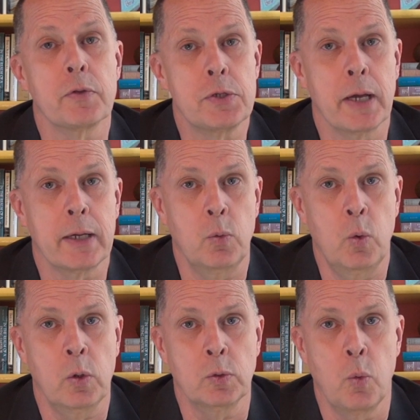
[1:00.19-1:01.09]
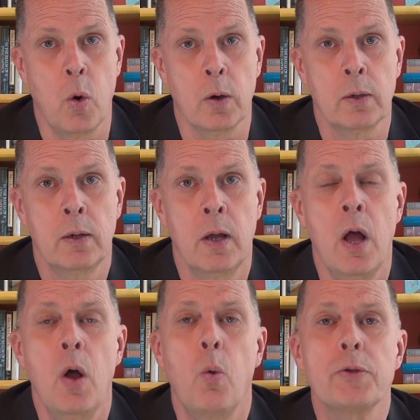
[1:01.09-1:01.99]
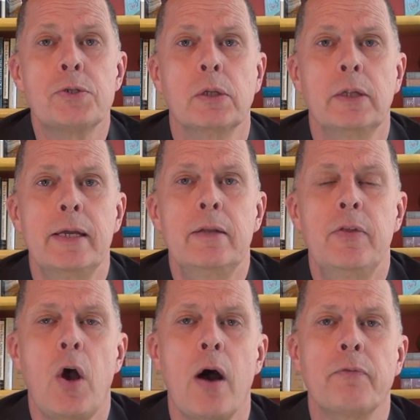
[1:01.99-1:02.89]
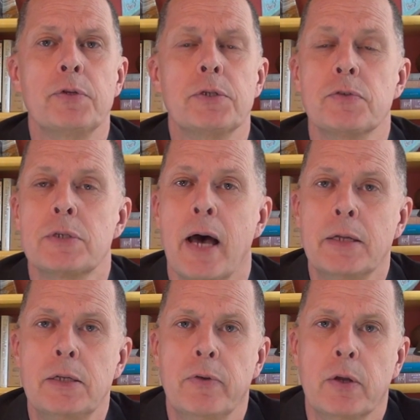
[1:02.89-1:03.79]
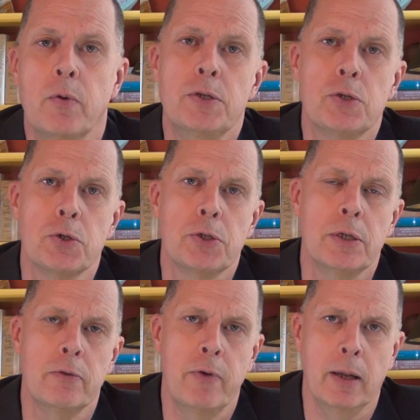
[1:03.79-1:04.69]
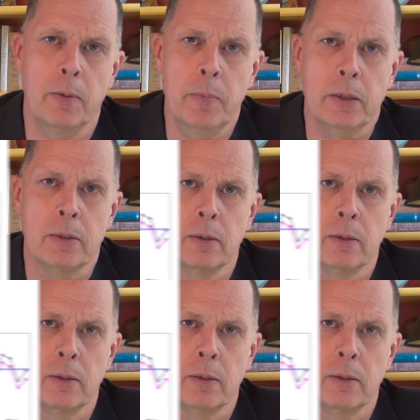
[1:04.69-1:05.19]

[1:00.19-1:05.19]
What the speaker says: the Second World War was to lead the Office of Scientific Research and Development.